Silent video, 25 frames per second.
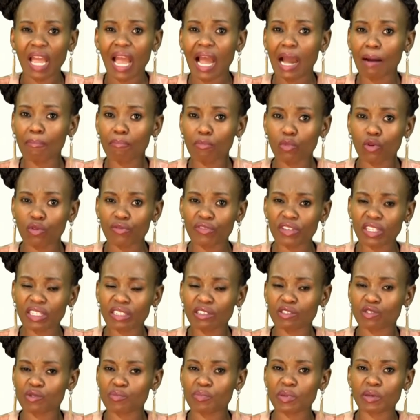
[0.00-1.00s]
are moving
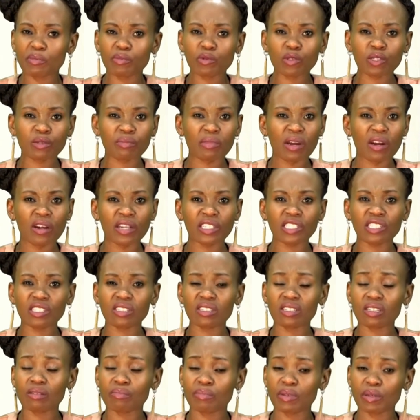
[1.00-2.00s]
into people's
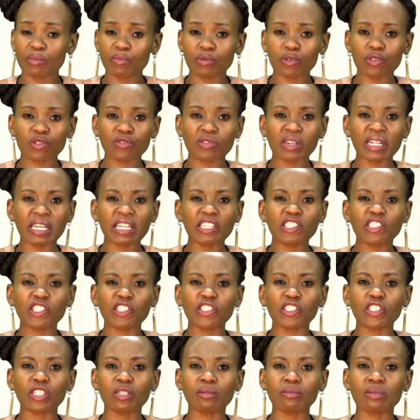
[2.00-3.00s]
marriages and people's
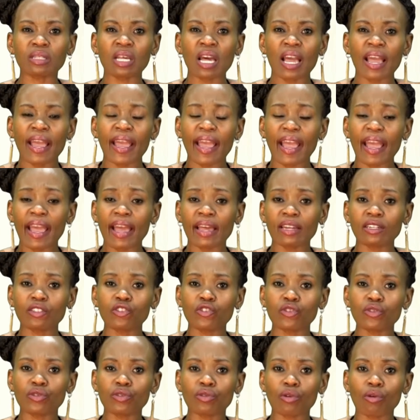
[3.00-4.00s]
relationships
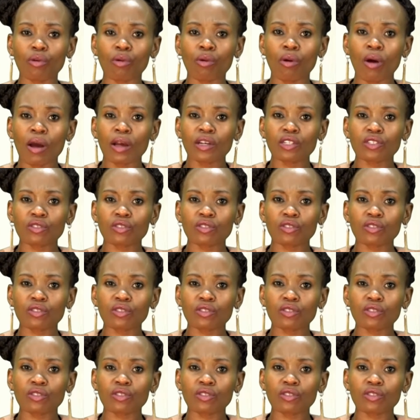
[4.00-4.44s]
and, you know,